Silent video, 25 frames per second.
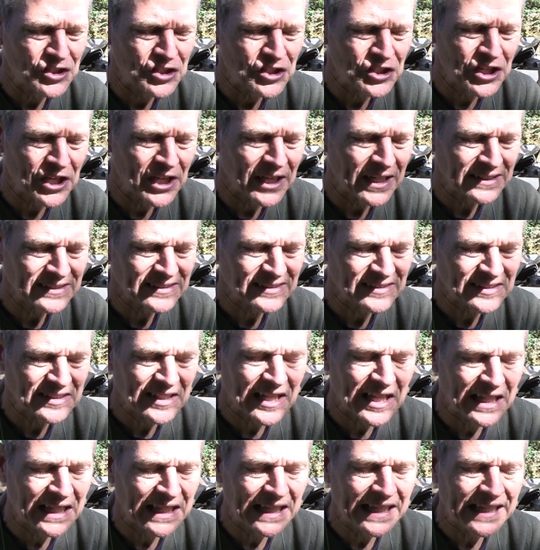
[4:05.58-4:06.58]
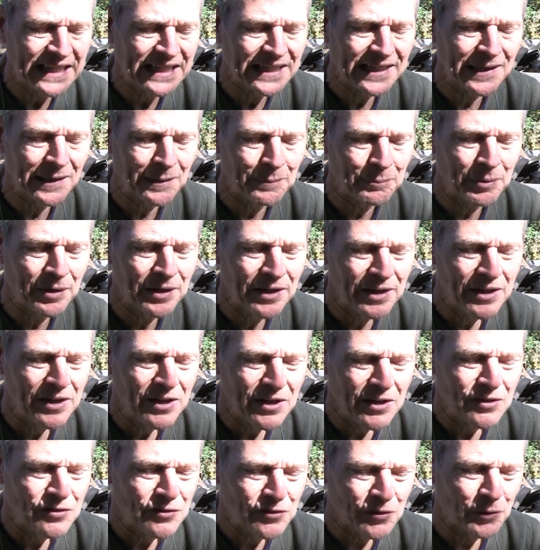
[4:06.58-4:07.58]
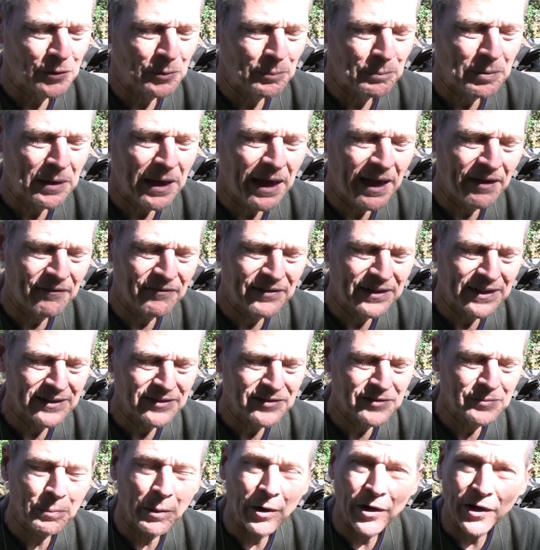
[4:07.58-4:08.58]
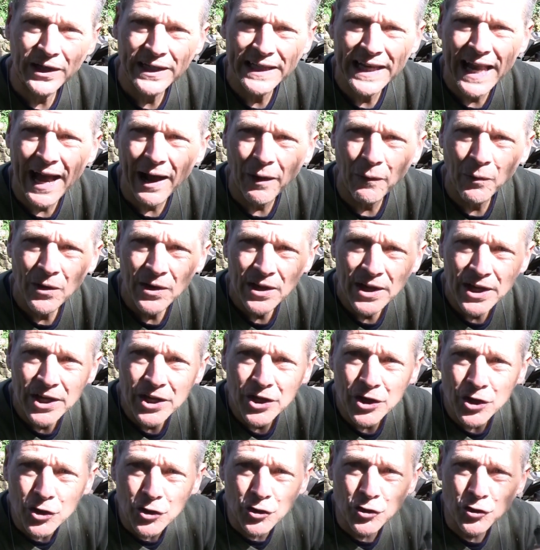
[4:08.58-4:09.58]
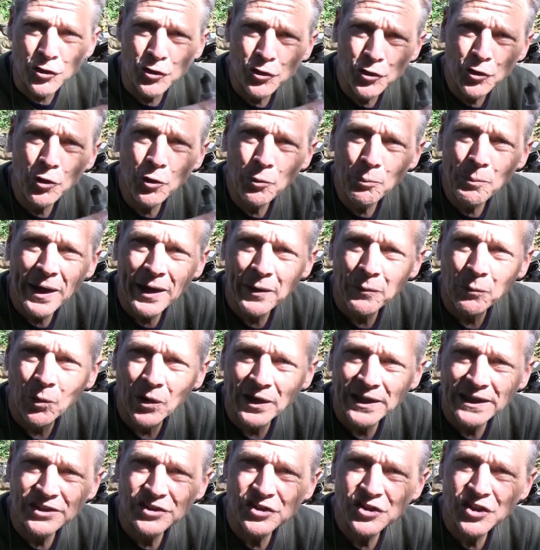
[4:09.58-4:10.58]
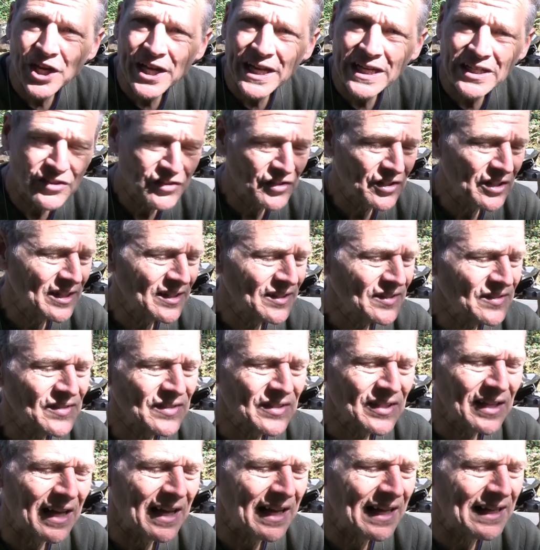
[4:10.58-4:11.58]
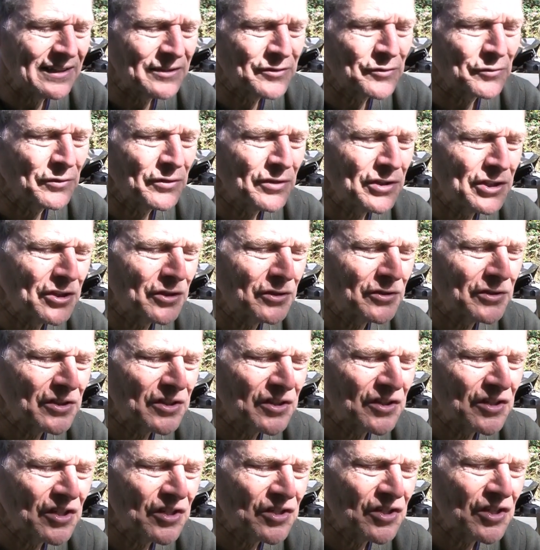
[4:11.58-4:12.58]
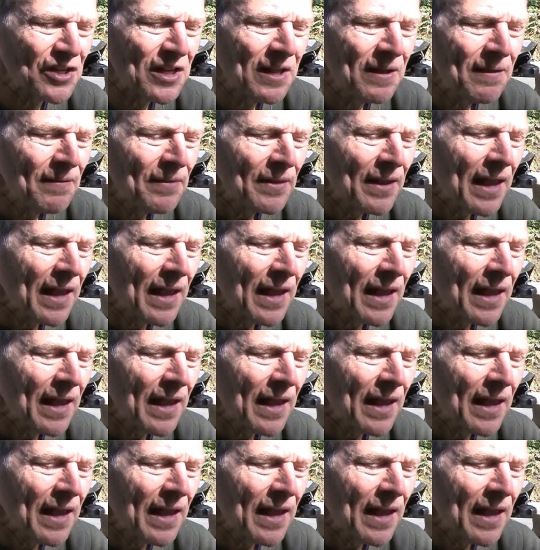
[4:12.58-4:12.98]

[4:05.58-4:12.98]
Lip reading: just clean it up so it'll have a nice spark. Now, you may want to change this. It's really your decision.